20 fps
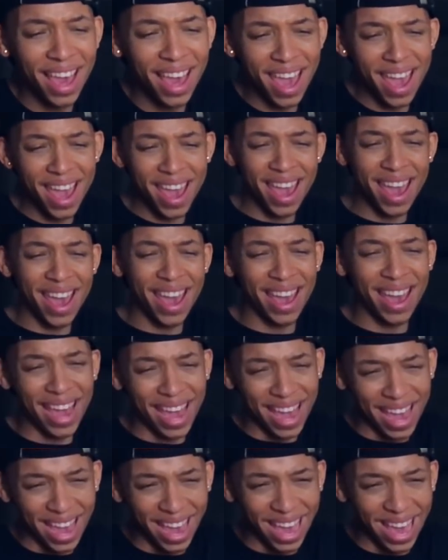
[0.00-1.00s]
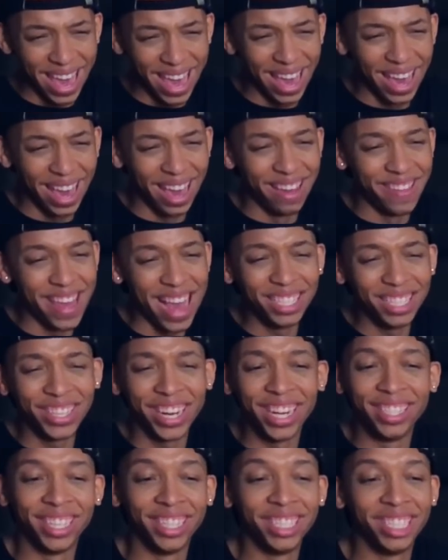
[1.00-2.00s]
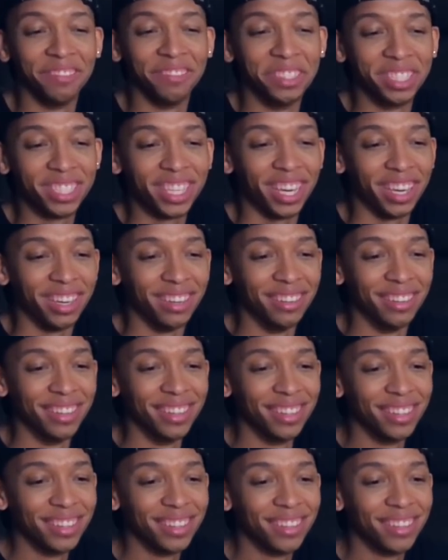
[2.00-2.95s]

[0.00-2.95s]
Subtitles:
Hey, that transition was cute.